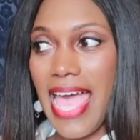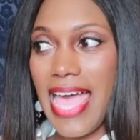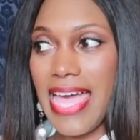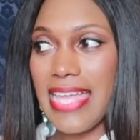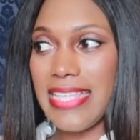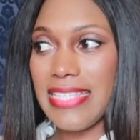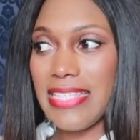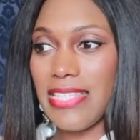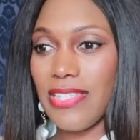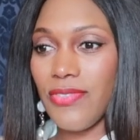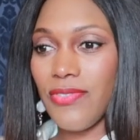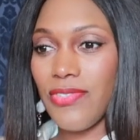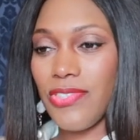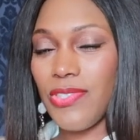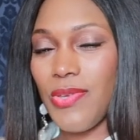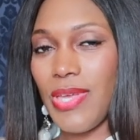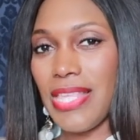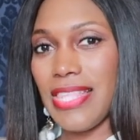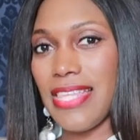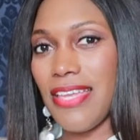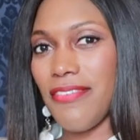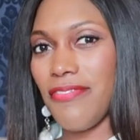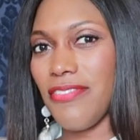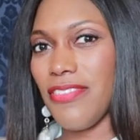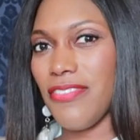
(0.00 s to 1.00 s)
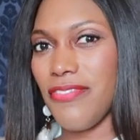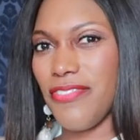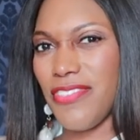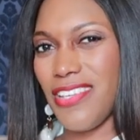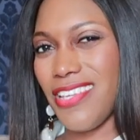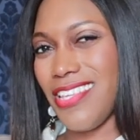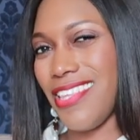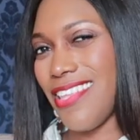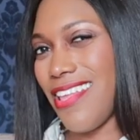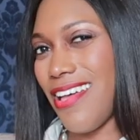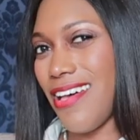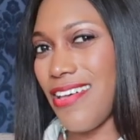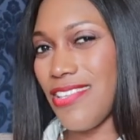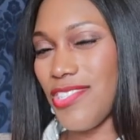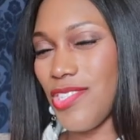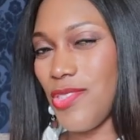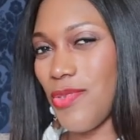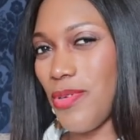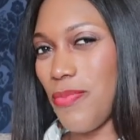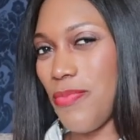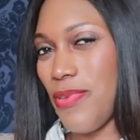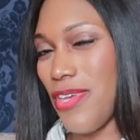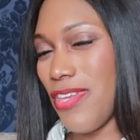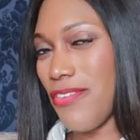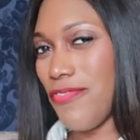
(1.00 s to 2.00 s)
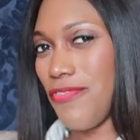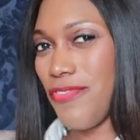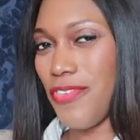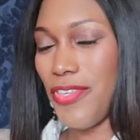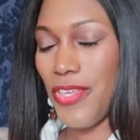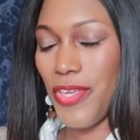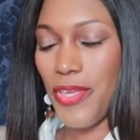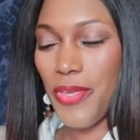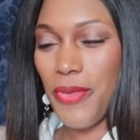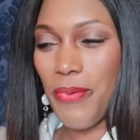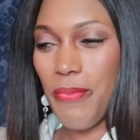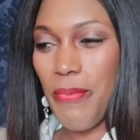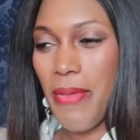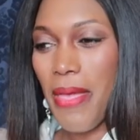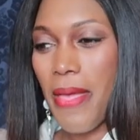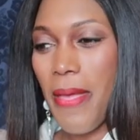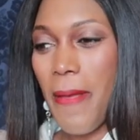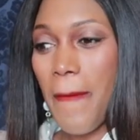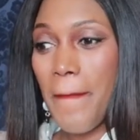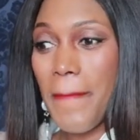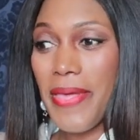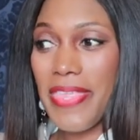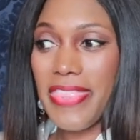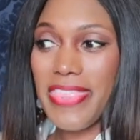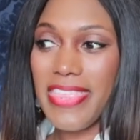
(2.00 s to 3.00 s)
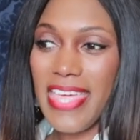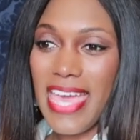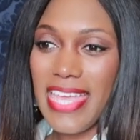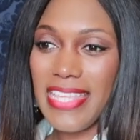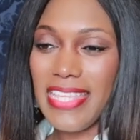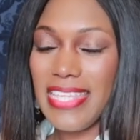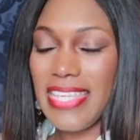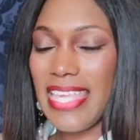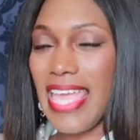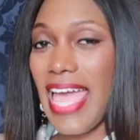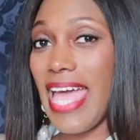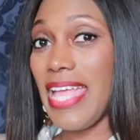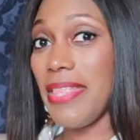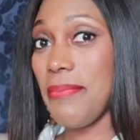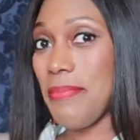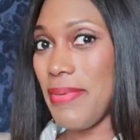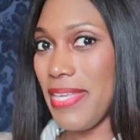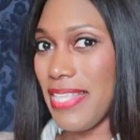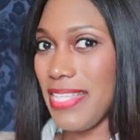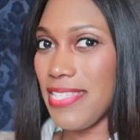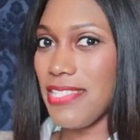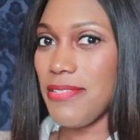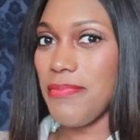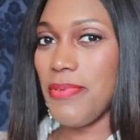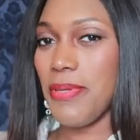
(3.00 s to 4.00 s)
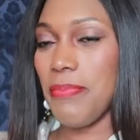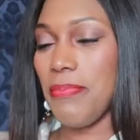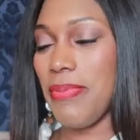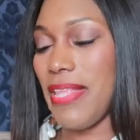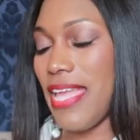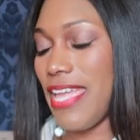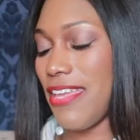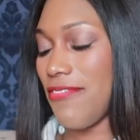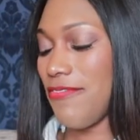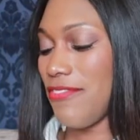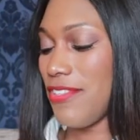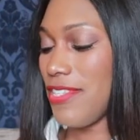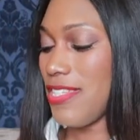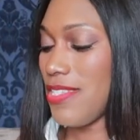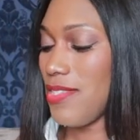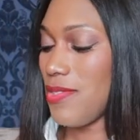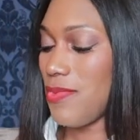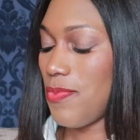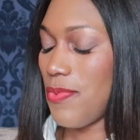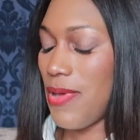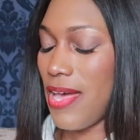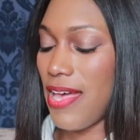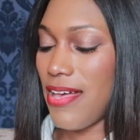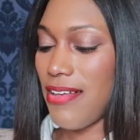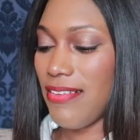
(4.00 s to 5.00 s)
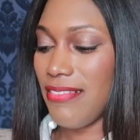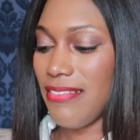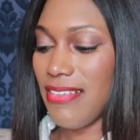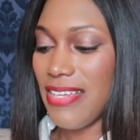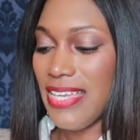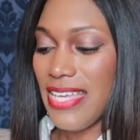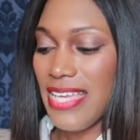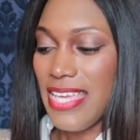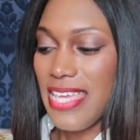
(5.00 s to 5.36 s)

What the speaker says: and also a level of class to a perfume, but then it can be a little bit playful as well.